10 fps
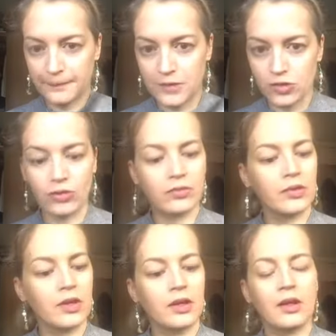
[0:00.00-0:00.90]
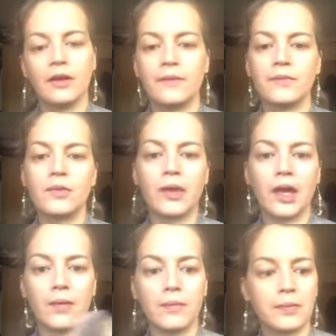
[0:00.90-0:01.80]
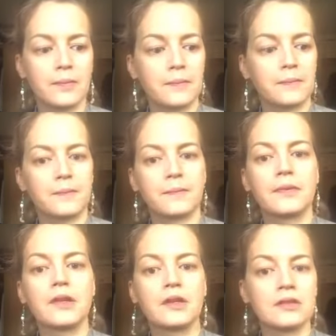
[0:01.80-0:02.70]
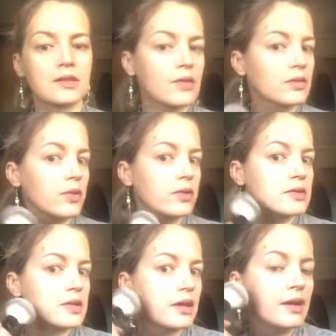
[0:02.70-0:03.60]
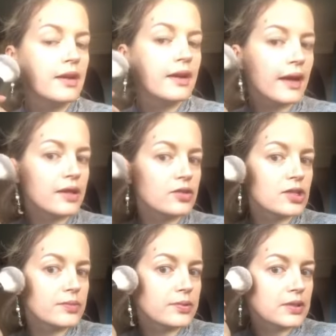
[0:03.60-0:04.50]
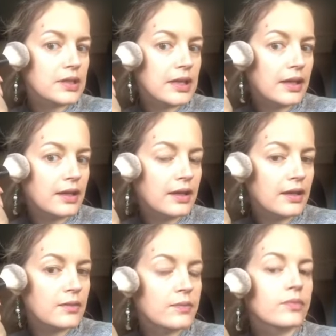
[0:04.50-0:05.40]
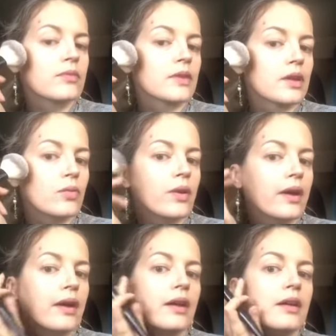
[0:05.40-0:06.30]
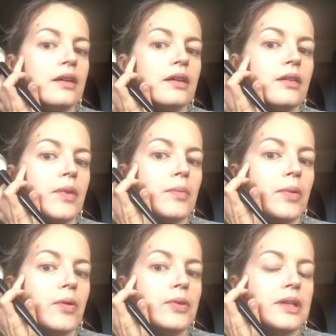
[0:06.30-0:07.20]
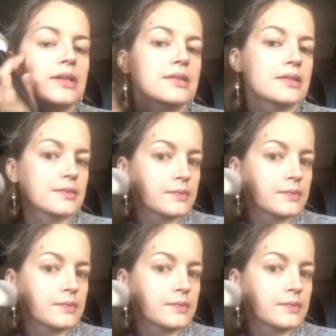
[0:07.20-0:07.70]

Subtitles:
So pick up some of the bronzer, and I usually put it here where my bone is.